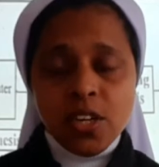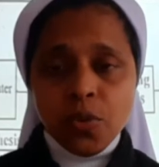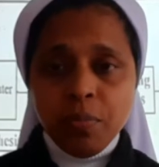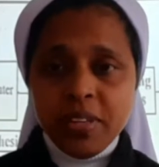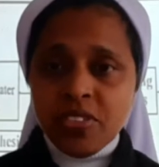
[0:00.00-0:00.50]
it
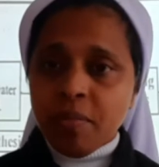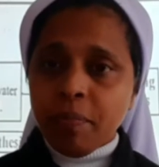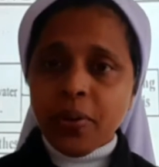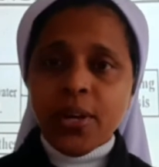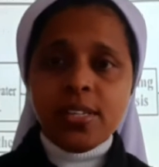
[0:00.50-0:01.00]
could be
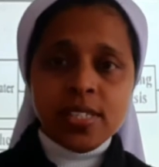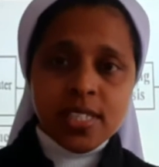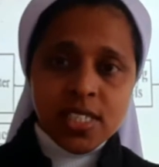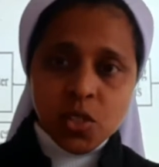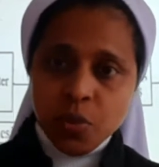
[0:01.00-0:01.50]

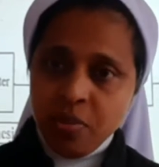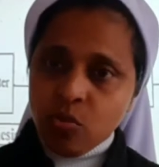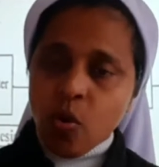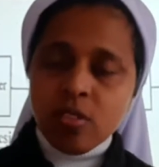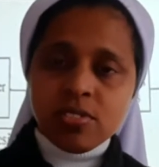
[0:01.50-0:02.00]
temperature, it could be
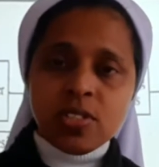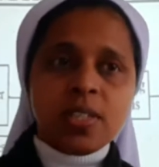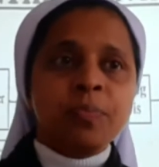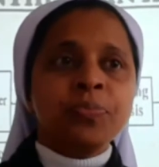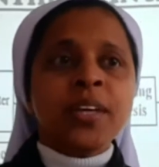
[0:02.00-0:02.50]

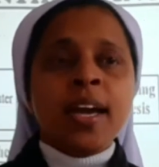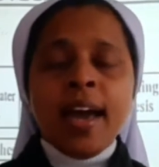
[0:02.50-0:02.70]
water.